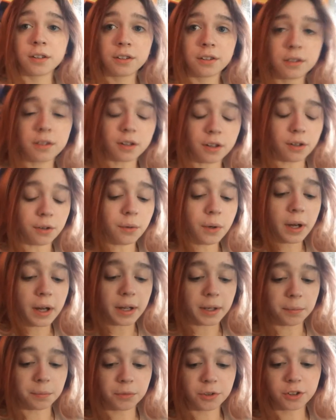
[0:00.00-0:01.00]
So
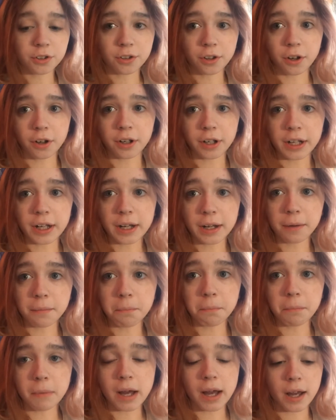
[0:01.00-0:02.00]
I'm starting
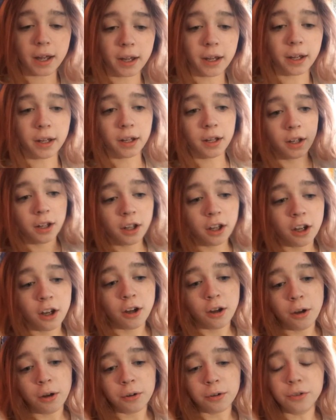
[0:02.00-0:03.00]
my
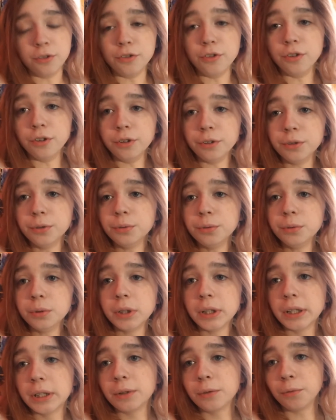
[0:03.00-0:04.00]
new
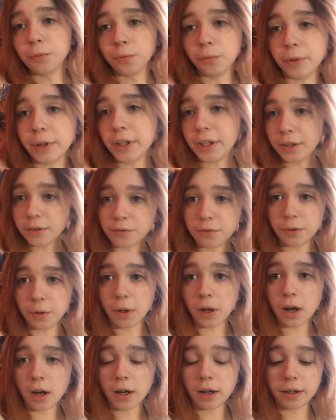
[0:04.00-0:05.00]
reading
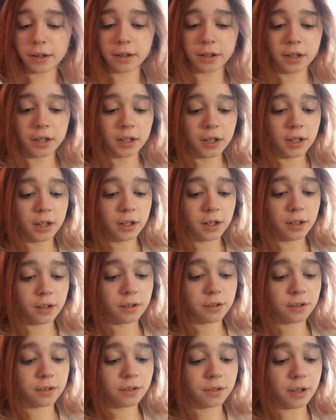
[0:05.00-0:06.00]
vlog
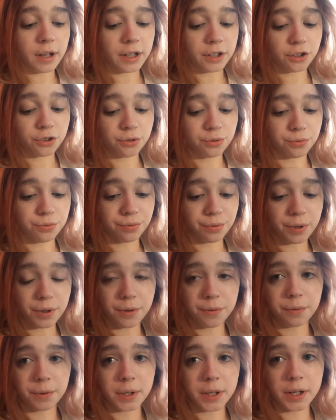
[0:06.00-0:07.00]
slash
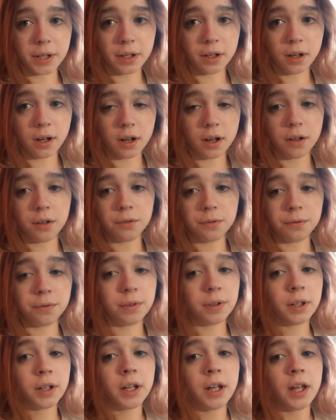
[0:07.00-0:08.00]
reread of
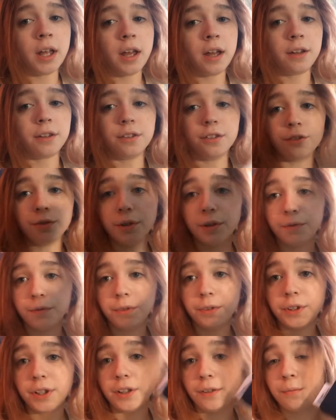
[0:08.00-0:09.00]
The Dreadful
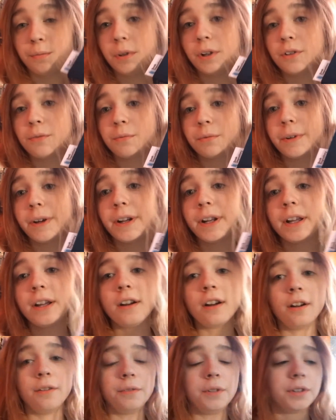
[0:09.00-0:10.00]
Tale of Prosperity.
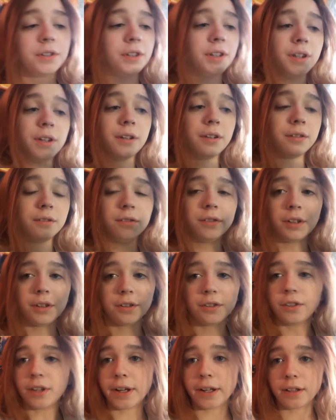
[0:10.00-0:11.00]
Obviously the dust
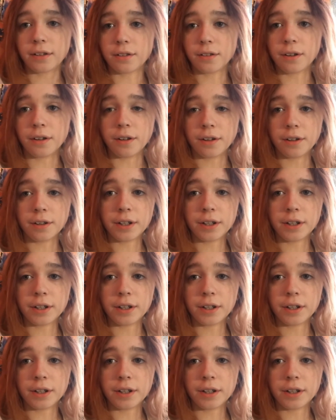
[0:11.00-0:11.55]
jacket's not on